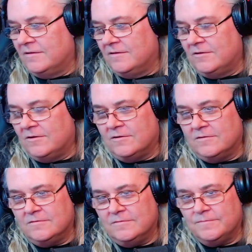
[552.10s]
you know,
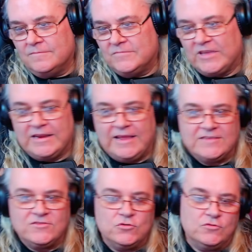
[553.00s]
second
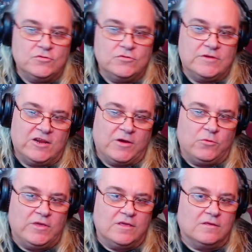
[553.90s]
last tune to end up my
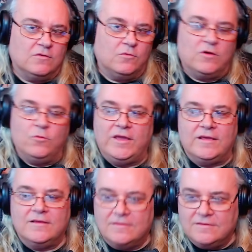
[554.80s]
week. What a way
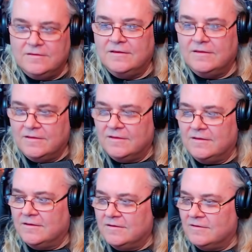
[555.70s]
to
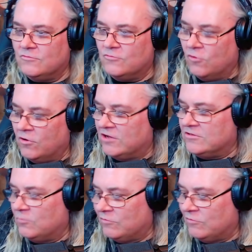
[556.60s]
roll out
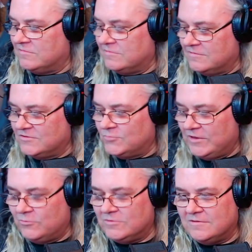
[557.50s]
the this
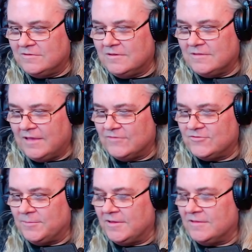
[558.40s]
week with, to, to have
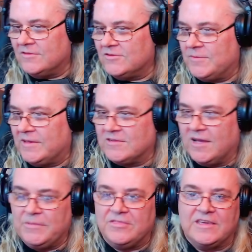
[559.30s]
something like this, man. It's got
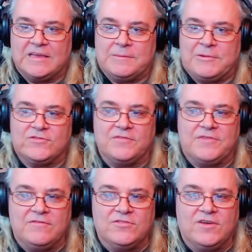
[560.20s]
me thinking about stuff I
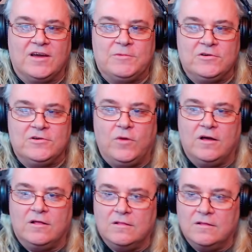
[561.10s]
haven't thought about in a
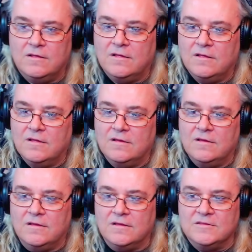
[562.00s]
while.
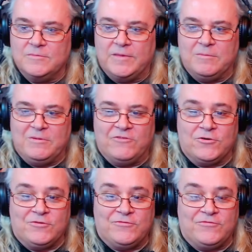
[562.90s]
Uh, to make me
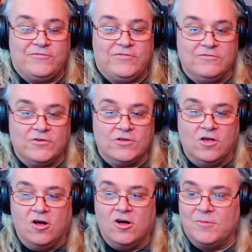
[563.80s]
very feel very
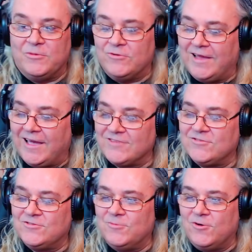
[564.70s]
calm and relaxed
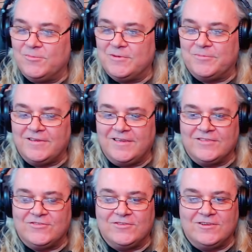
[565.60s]
at the moment, but
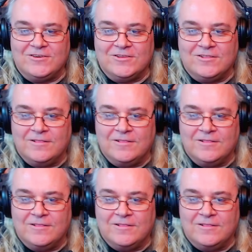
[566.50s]
yet still a little,